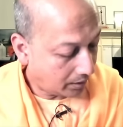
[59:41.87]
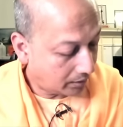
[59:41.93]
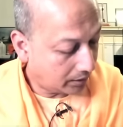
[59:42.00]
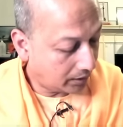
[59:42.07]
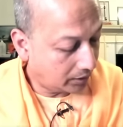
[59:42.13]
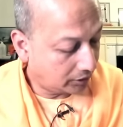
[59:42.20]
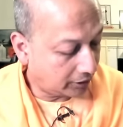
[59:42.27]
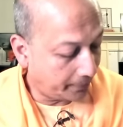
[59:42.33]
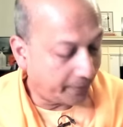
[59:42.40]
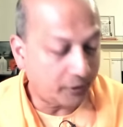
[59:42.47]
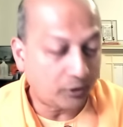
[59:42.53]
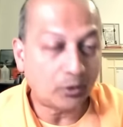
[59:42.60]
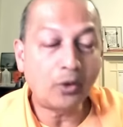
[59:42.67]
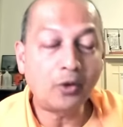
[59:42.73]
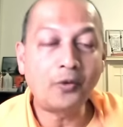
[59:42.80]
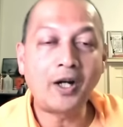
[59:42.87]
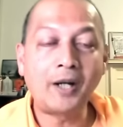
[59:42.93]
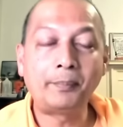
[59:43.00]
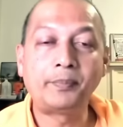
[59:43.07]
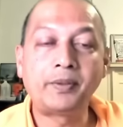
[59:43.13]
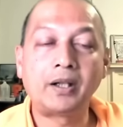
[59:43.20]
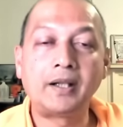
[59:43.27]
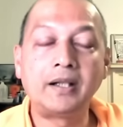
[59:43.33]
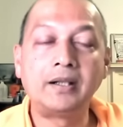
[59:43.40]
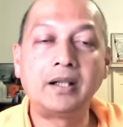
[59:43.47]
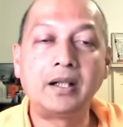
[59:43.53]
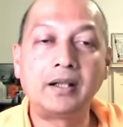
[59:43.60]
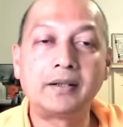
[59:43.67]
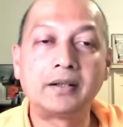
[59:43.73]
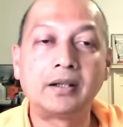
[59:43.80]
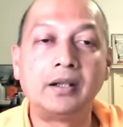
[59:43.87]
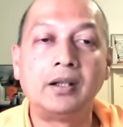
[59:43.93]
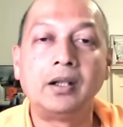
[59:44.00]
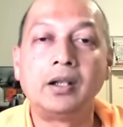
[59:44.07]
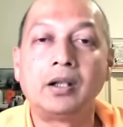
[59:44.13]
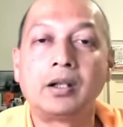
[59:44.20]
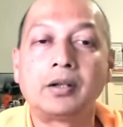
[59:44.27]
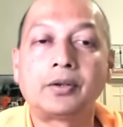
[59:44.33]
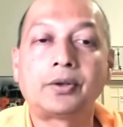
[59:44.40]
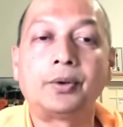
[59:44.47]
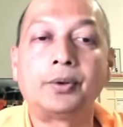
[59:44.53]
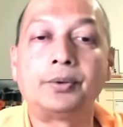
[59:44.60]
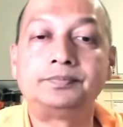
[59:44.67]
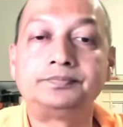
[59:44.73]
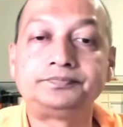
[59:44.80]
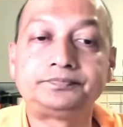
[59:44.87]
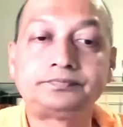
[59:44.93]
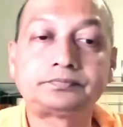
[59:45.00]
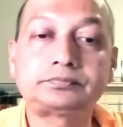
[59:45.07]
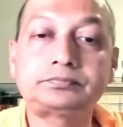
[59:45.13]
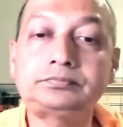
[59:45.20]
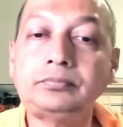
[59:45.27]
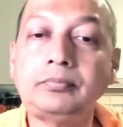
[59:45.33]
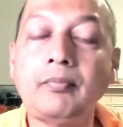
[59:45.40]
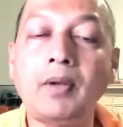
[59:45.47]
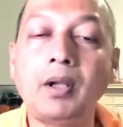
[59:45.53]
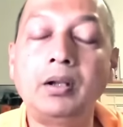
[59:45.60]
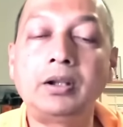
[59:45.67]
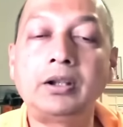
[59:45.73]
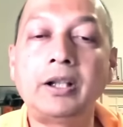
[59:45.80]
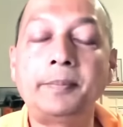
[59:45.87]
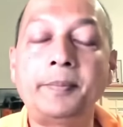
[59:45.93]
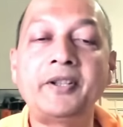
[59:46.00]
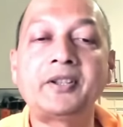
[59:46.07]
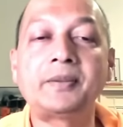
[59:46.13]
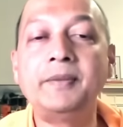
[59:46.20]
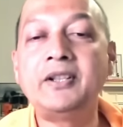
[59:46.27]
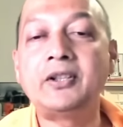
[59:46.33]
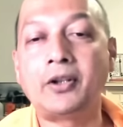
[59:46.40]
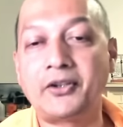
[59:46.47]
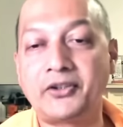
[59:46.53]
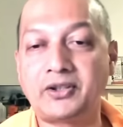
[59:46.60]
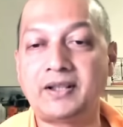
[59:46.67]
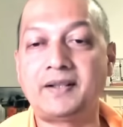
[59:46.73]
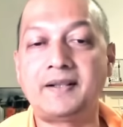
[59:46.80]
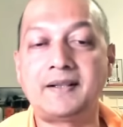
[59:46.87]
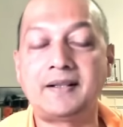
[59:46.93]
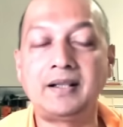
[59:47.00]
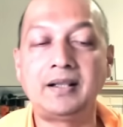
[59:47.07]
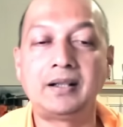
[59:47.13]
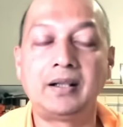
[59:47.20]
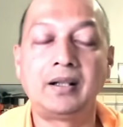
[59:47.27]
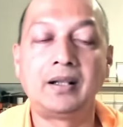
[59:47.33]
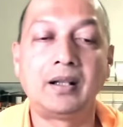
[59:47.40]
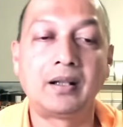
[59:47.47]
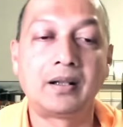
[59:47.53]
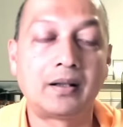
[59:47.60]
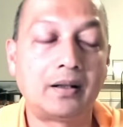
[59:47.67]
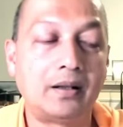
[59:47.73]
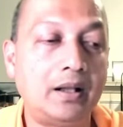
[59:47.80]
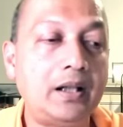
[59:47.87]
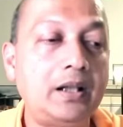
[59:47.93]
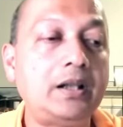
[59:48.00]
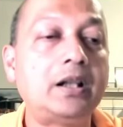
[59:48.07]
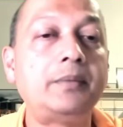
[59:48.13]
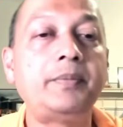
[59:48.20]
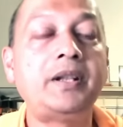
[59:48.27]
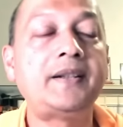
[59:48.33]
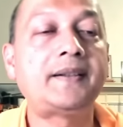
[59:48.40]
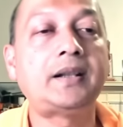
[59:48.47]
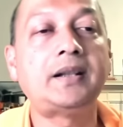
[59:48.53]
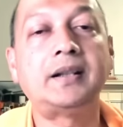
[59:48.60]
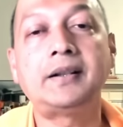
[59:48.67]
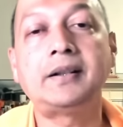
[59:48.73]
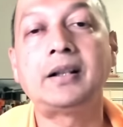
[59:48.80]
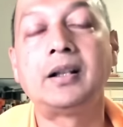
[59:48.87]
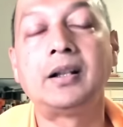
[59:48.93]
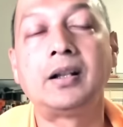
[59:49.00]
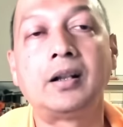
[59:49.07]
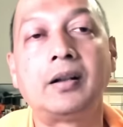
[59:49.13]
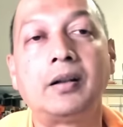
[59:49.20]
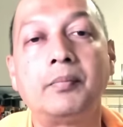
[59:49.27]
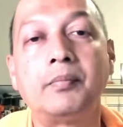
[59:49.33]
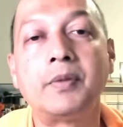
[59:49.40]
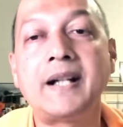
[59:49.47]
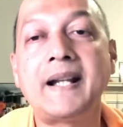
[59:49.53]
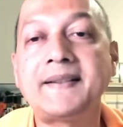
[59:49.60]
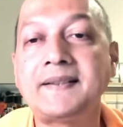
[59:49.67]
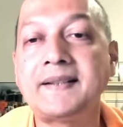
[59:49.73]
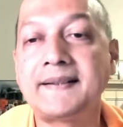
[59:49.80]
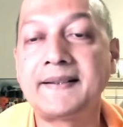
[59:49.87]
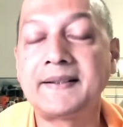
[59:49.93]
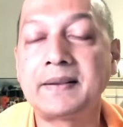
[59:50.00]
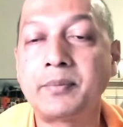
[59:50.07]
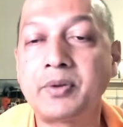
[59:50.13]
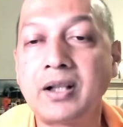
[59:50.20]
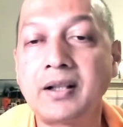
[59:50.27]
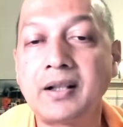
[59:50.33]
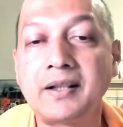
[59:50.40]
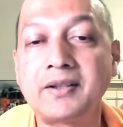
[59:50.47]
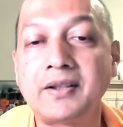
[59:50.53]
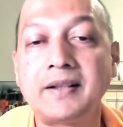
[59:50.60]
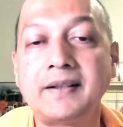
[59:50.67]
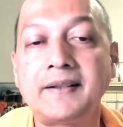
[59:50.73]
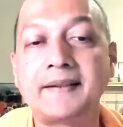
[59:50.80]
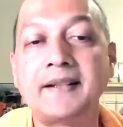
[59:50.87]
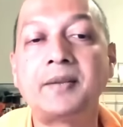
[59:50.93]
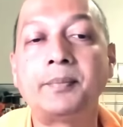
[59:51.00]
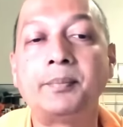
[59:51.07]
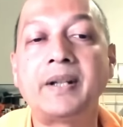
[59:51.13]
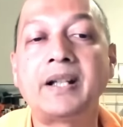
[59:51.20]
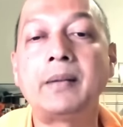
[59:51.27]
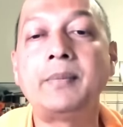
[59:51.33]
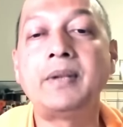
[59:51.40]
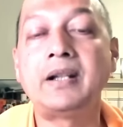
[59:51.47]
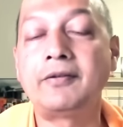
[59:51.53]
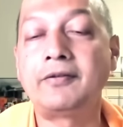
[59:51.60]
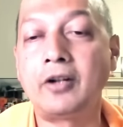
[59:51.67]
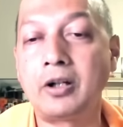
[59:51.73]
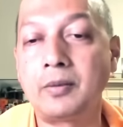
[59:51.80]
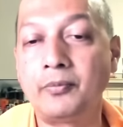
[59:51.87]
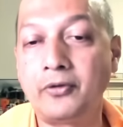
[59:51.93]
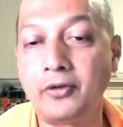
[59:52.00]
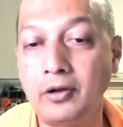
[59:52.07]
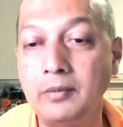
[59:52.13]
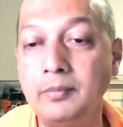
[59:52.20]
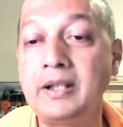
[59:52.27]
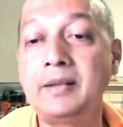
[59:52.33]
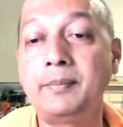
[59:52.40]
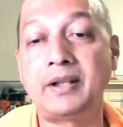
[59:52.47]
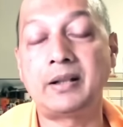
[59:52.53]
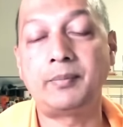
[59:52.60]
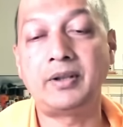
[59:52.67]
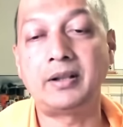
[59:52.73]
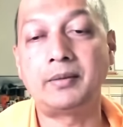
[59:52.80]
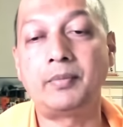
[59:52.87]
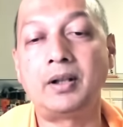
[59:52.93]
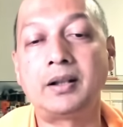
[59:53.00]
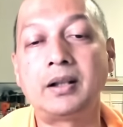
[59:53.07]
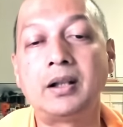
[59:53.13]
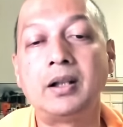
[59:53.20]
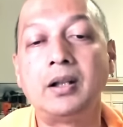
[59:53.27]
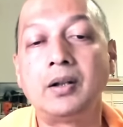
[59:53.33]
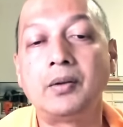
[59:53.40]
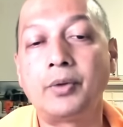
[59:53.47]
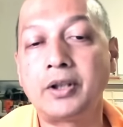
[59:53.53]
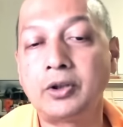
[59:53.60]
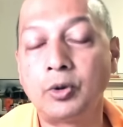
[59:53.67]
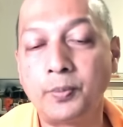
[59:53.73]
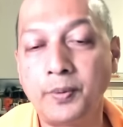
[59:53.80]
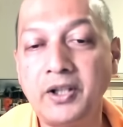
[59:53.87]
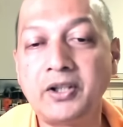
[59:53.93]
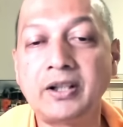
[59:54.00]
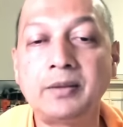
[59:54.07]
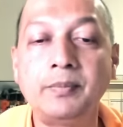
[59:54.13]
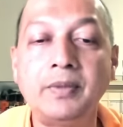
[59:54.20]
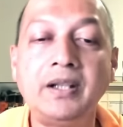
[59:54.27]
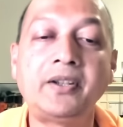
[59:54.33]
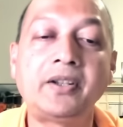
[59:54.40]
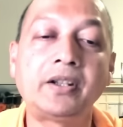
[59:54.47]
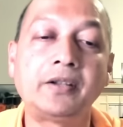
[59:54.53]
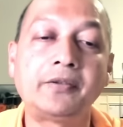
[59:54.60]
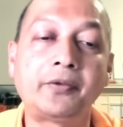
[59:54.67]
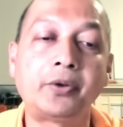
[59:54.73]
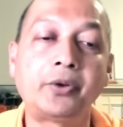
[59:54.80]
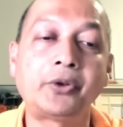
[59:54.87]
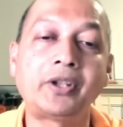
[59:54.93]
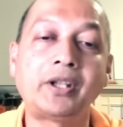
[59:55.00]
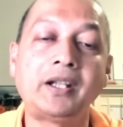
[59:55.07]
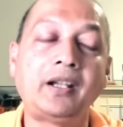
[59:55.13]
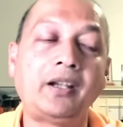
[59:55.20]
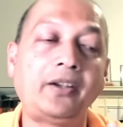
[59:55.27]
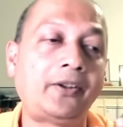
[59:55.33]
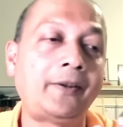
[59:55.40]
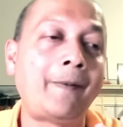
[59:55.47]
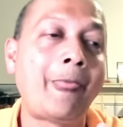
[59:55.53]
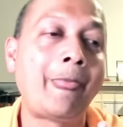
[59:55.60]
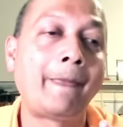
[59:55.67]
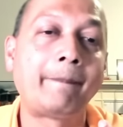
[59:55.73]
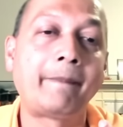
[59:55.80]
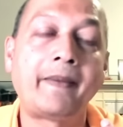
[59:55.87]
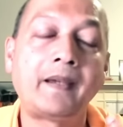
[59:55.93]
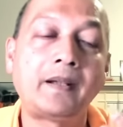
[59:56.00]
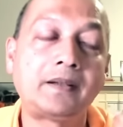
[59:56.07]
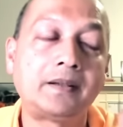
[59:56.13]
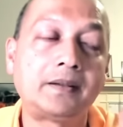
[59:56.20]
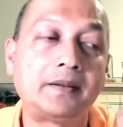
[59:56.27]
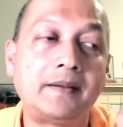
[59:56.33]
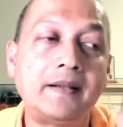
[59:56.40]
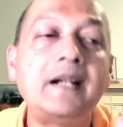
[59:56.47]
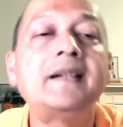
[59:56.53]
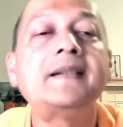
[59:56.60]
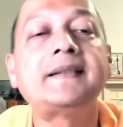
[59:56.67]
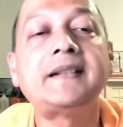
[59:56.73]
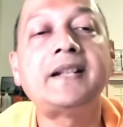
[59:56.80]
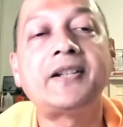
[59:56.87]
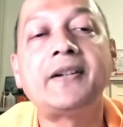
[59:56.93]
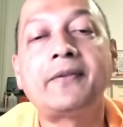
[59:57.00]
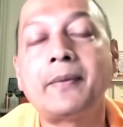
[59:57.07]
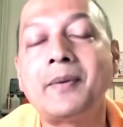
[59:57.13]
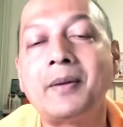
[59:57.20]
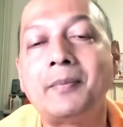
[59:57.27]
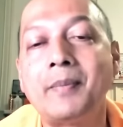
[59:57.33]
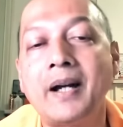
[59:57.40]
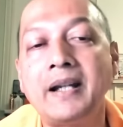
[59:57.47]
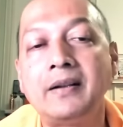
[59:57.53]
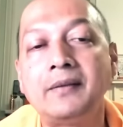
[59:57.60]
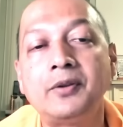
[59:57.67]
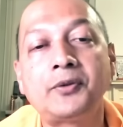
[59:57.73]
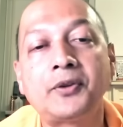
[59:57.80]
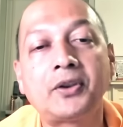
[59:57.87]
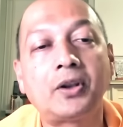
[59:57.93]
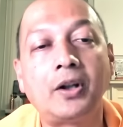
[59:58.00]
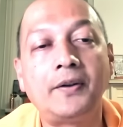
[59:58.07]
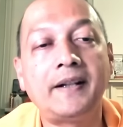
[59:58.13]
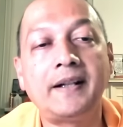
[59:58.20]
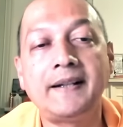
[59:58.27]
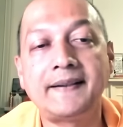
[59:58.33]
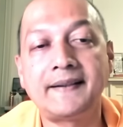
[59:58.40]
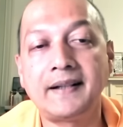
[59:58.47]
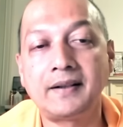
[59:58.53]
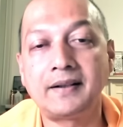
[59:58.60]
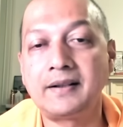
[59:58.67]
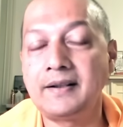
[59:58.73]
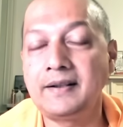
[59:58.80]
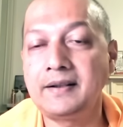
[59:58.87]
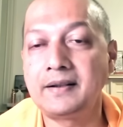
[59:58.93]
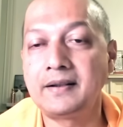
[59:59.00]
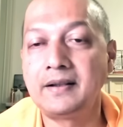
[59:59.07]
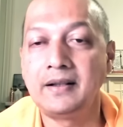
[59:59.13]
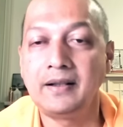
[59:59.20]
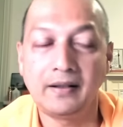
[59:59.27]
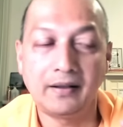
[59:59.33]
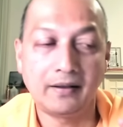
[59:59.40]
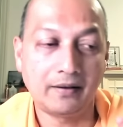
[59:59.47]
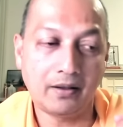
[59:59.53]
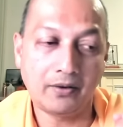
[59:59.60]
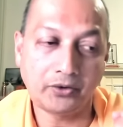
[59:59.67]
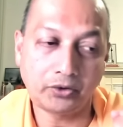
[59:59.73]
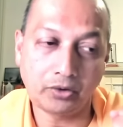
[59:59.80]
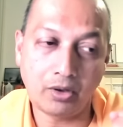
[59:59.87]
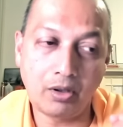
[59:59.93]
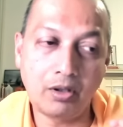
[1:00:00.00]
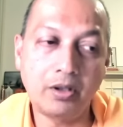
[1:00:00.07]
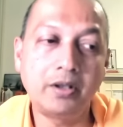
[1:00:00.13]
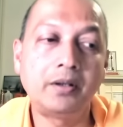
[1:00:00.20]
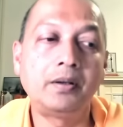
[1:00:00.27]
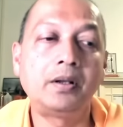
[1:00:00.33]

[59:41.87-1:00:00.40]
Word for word: Then tapaso vapya lingat. So, tapas means austerity. Linga means here monasticism. Shankaracharya says becoming a formally becoming a monk. What the Upanishad means, of course, is that the renunciation from the mind, which was already said earlier, a strong